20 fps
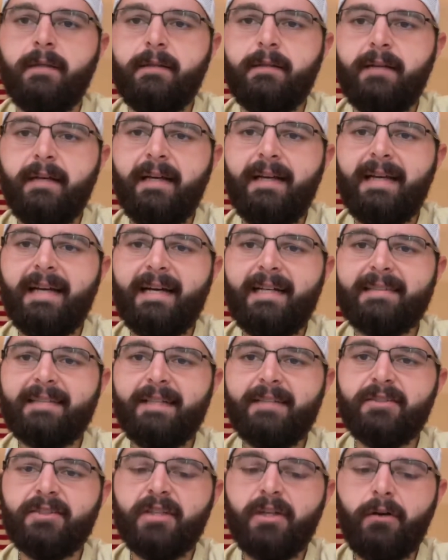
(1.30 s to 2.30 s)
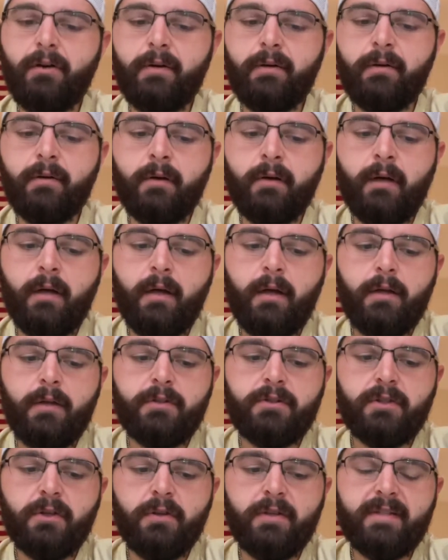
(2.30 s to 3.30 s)
Hey guys, how's it going?
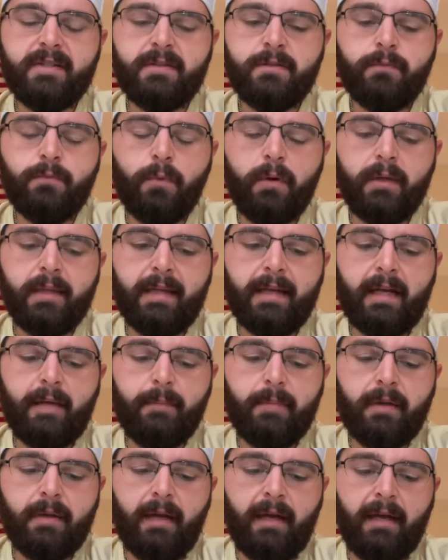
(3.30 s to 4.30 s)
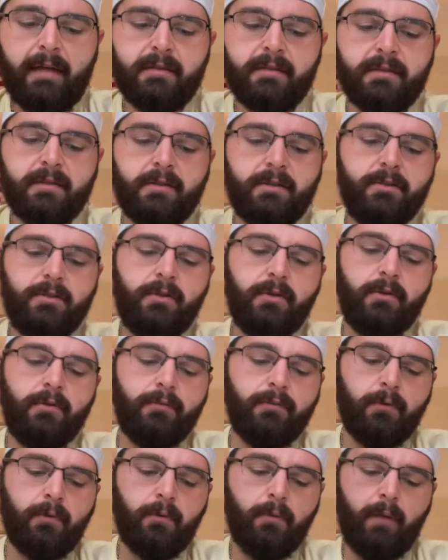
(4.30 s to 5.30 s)
So this is one that I've been asked to do
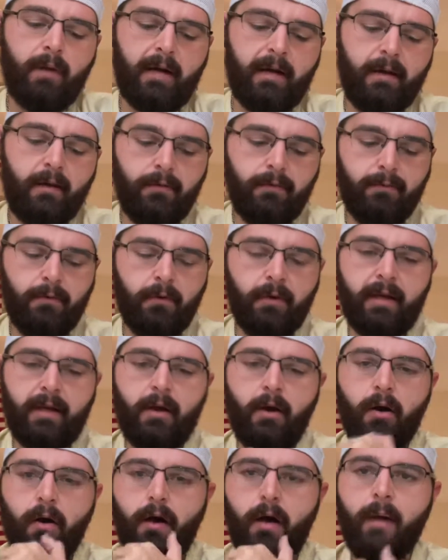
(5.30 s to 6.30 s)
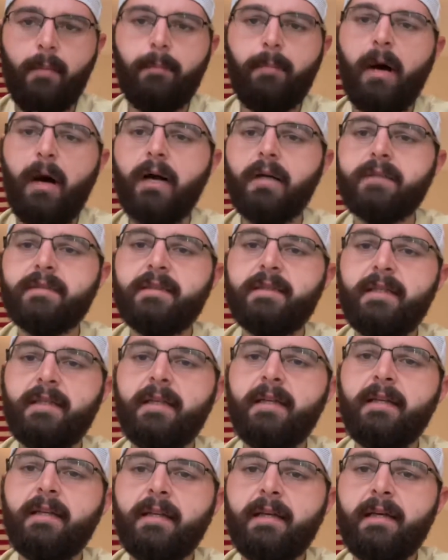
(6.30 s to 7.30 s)
for a while for a
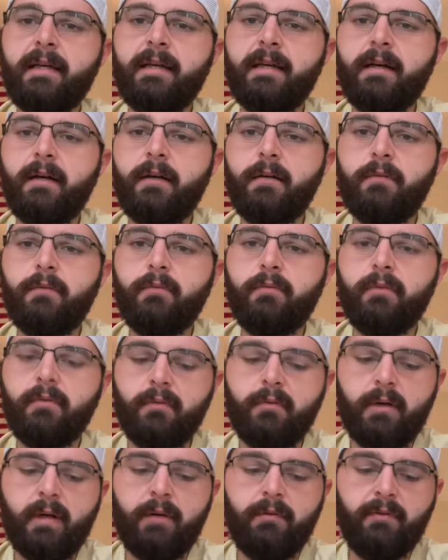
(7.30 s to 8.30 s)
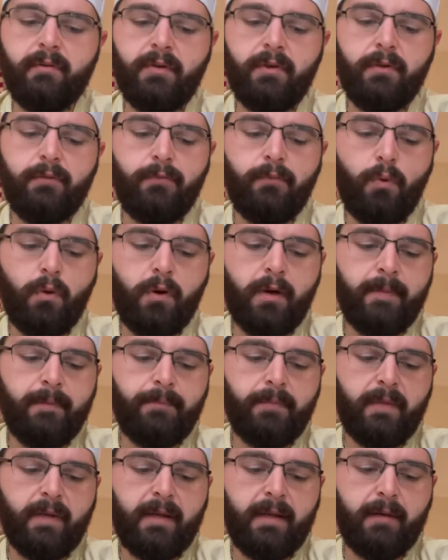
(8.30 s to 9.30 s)
unboxing and a review for it.
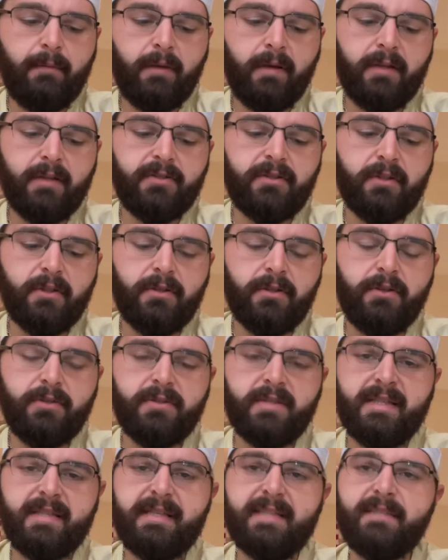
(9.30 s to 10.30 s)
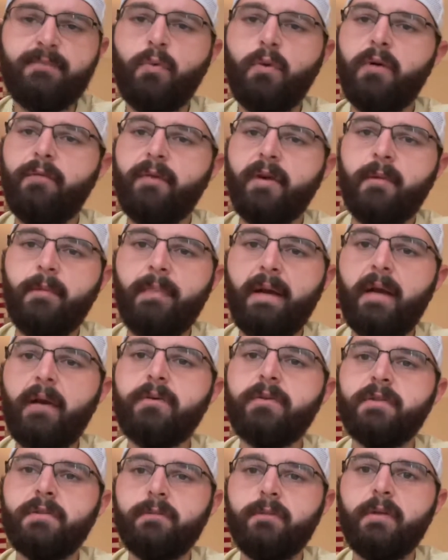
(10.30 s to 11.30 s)
And I'm going to start using this as more of a
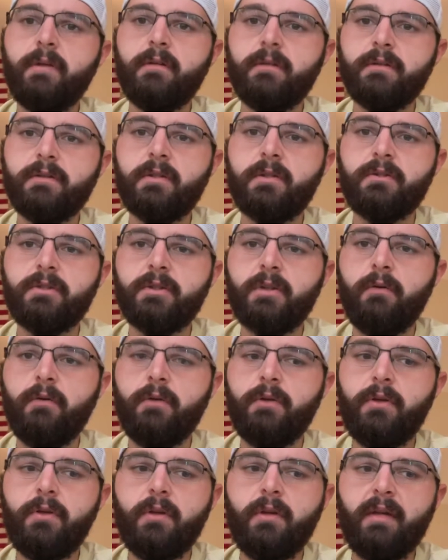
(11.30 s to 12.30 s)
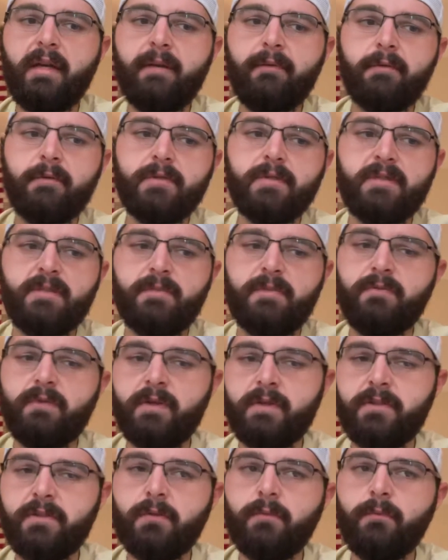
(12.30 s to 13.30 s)
comparison reel to start showing you the differences
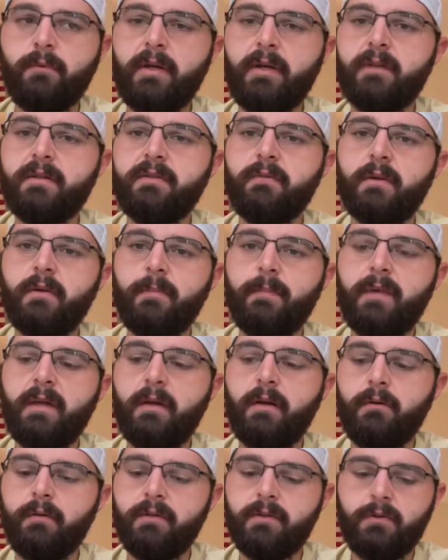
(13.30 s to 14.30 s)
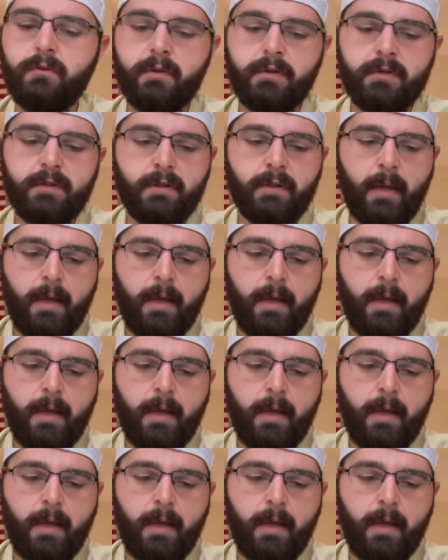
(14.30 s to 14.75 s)
between certain reels and what you'd be going towards.